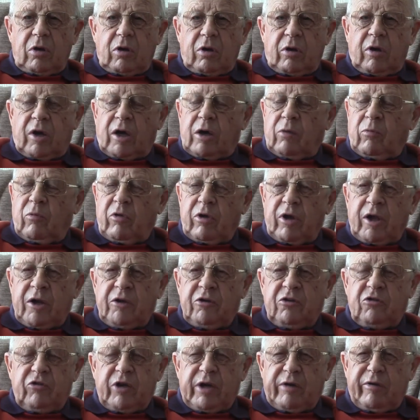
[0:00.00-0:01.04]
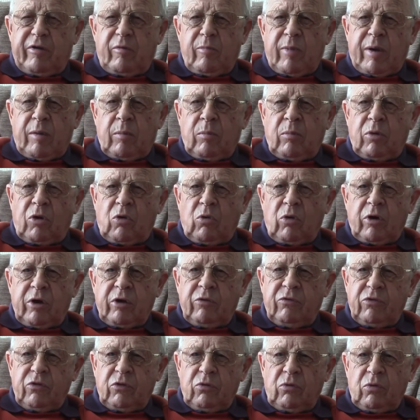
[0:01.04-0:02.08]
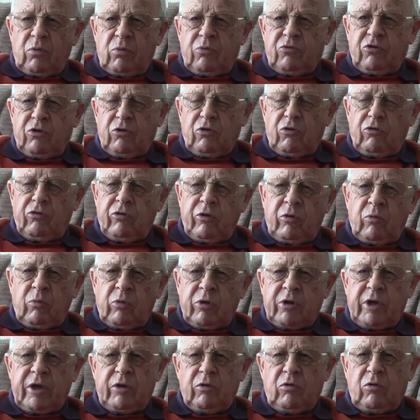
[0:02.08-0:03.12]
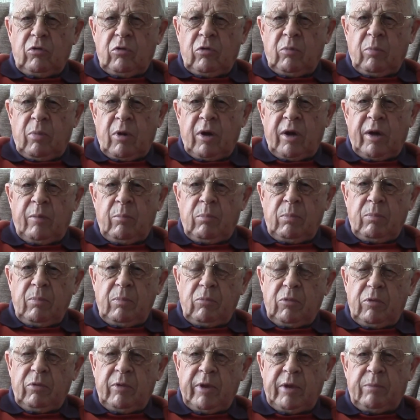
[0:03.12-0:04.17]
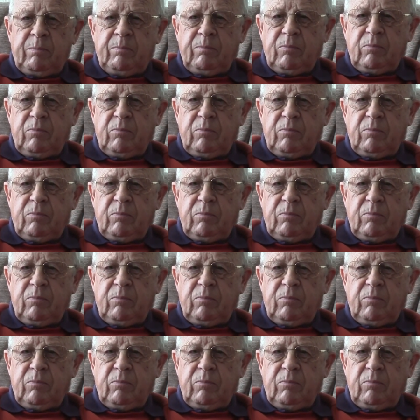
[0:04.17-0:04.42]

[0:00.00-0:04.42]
And I distinctly remember quite a few children were killed they